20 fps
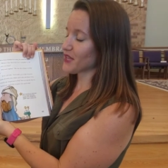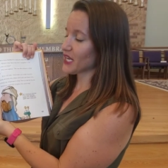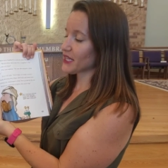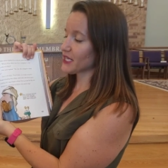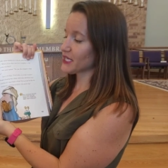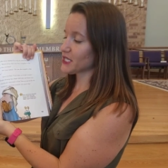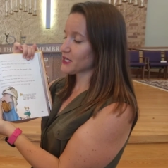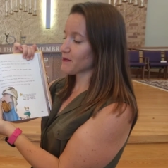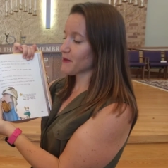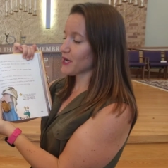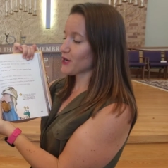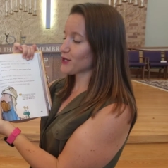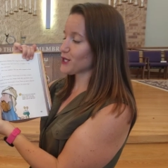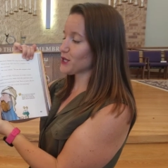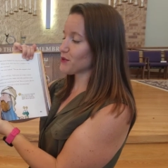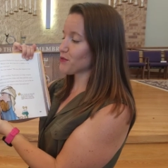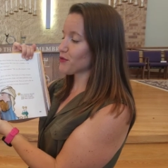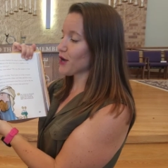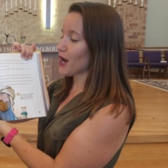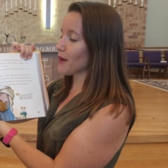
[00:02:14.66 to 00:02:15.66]
The
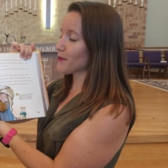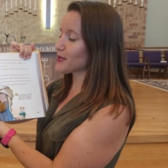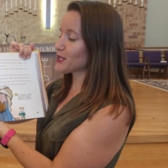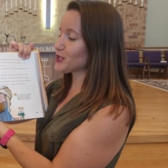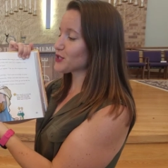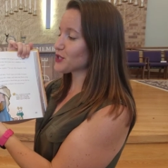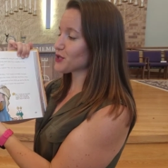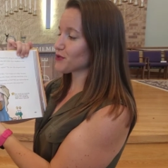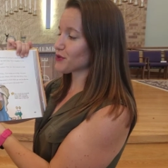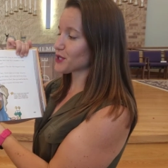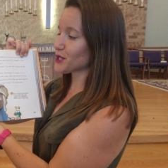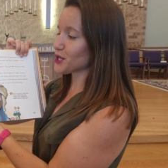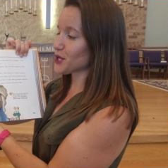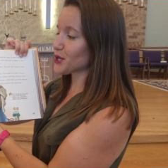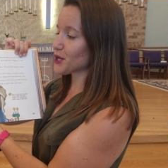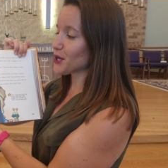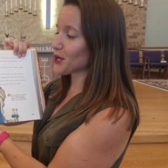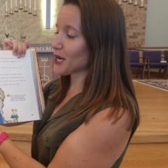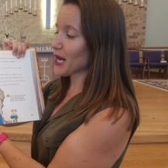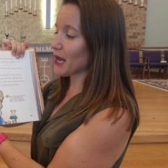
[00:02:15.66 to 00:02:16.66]
Samaritan promised to
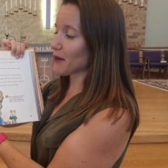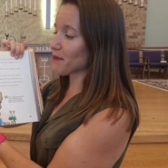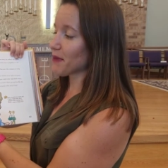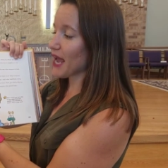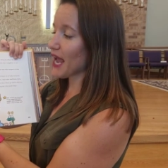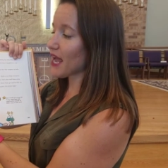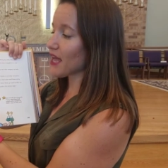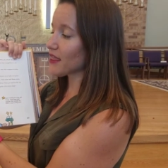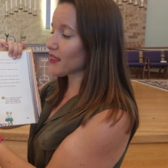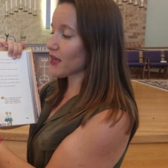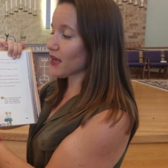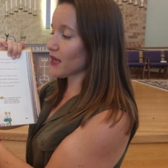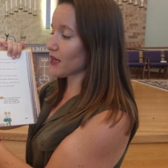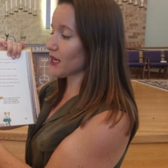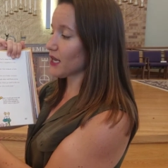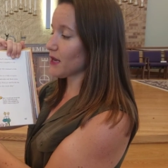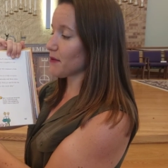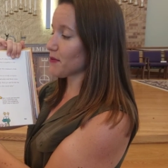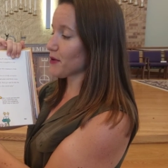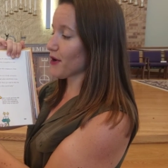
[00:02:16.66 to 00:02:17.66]
return and pay the
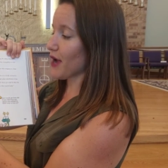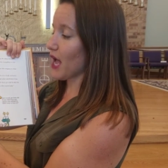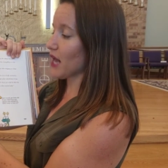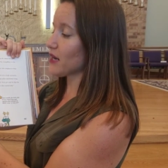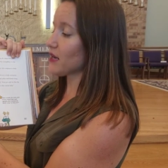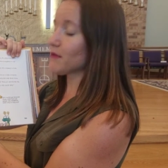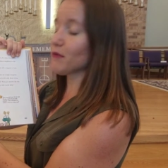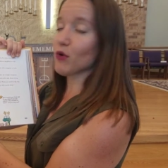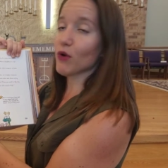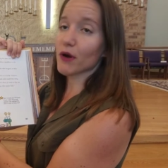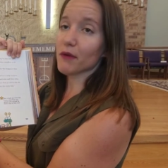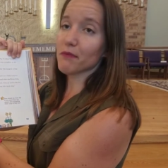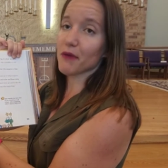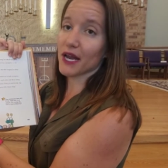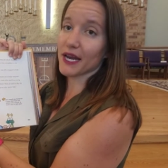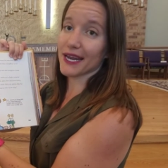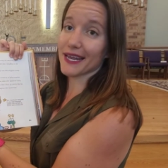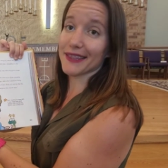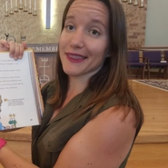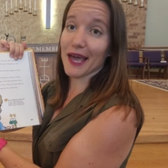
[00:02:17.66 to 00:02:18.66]
innkeeper any more
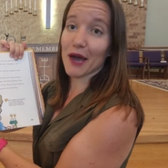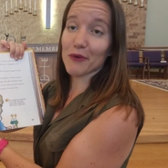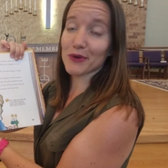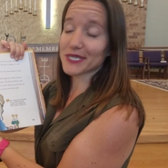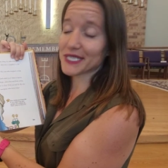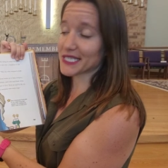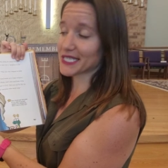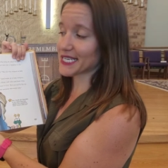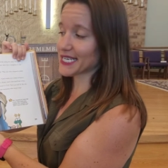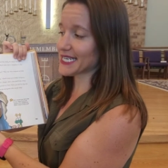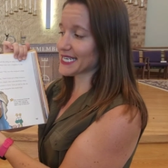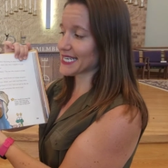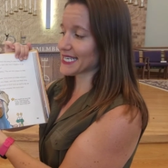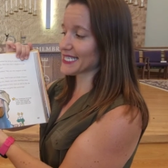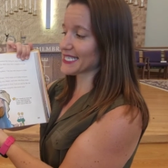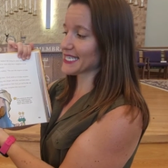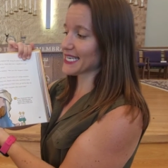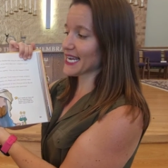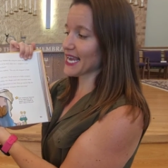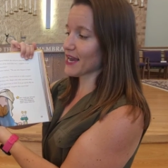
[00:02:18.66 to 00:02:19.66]
money that was
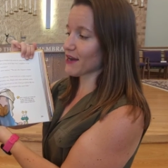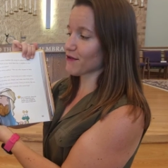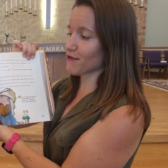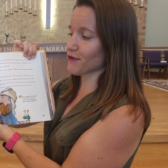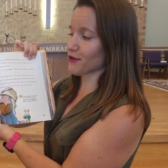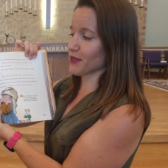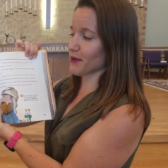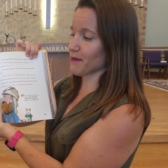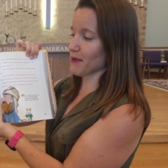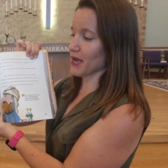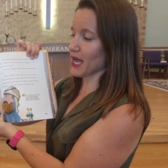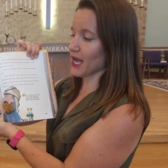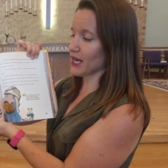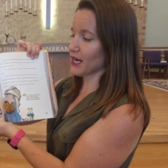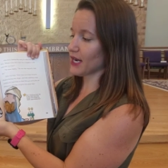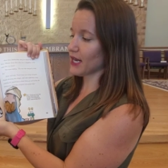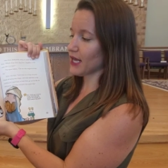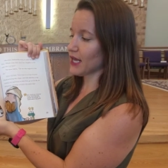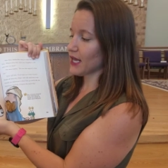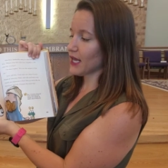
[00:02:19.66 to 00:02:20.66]
needed to care for the
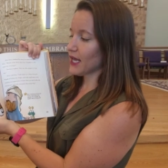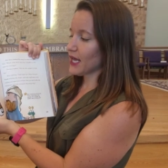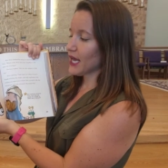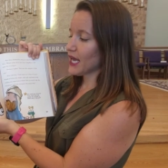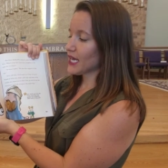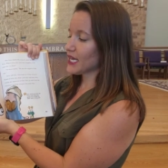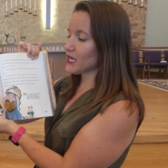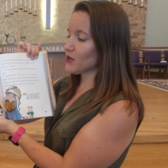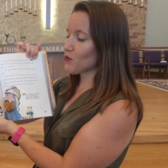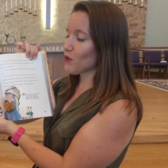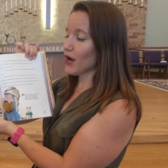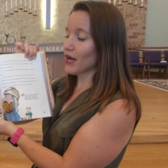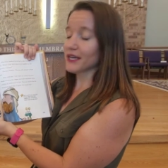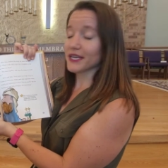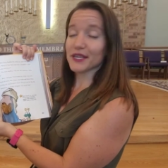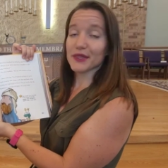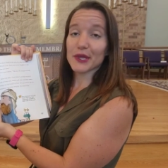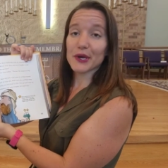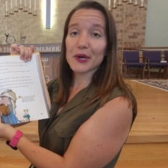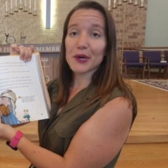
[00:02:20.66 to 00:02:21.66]
man. He
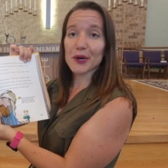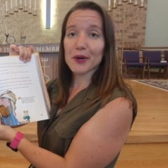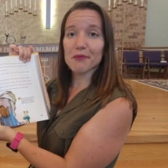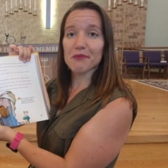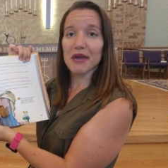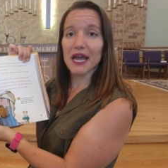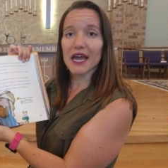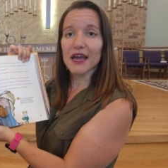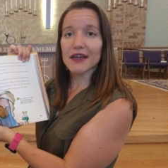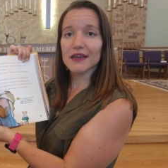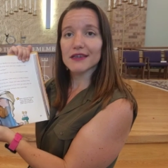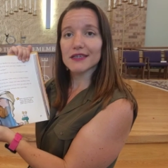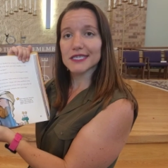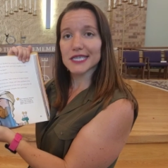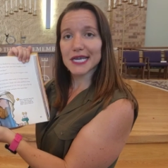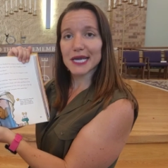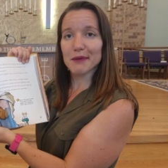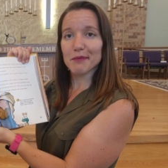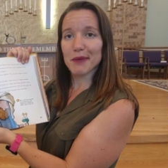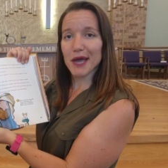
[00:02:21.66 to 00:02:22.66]
wanted the hurt man
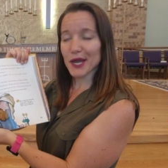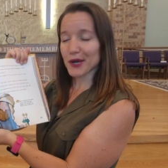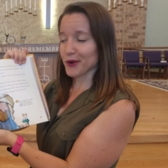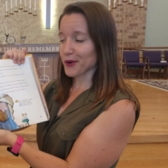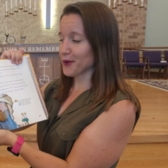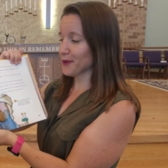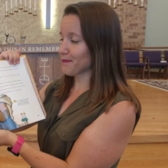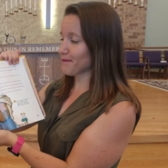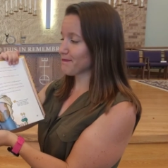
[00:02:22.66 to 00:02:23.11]
to get better.